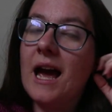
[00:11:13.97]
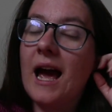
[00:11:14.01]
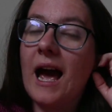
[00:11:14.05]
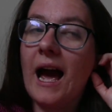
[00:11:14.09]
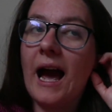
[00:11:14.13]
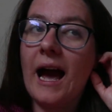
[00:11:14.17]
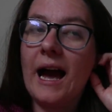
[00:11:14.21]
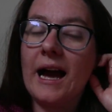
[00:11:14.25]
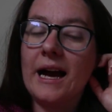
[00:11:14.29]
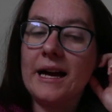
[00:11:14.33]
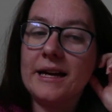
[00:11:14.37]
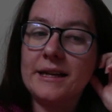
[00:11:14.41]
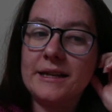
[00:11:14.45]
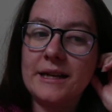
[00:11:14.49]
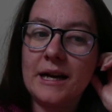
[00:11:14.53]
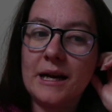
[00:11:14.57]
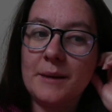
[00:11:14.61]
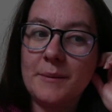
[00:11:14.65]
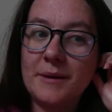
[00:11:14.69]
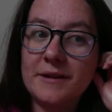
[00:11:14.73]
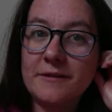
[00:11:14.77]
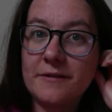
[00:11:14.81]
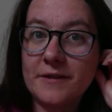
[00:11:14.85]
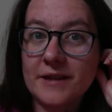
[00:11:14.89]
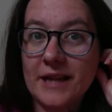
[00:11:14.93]
and
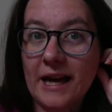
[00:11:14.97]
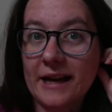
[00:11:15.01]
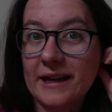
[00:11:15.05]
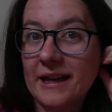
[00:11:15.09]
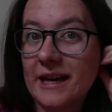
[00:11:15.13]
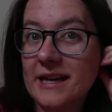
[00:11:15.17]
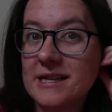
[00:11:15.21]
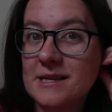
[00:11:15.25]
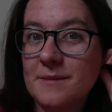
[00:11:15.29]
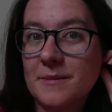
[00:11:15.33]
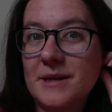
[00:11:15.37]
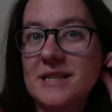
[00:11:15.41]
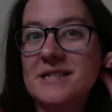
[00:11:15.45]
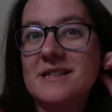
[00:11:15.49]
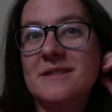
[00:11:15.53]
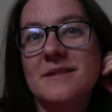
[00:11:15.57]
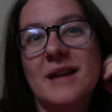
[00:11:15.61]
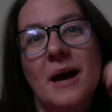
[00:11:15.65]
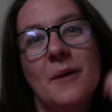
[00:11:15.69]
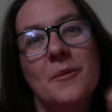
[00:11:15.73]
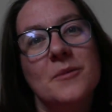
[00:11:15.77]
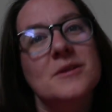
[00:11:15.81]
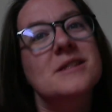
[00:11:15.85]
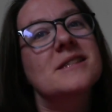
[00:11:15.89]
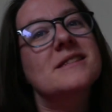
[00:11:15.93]
um, for that case, it means that
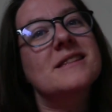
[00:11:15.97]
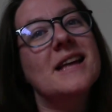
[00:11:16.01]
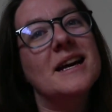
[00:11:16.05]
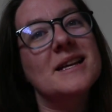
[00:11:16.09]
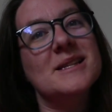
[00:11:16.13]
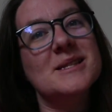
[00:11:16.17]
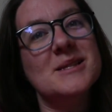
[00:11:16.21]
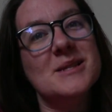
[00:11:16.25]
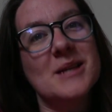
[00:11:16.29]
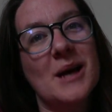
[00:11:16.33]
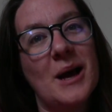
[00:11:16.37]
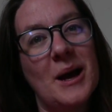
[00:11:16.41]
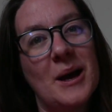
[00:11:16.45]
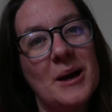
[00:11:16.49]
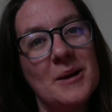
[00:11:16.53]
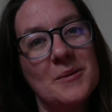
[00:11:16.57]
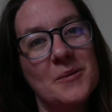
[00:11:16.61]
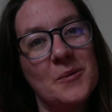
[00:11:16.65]
that's that's uh,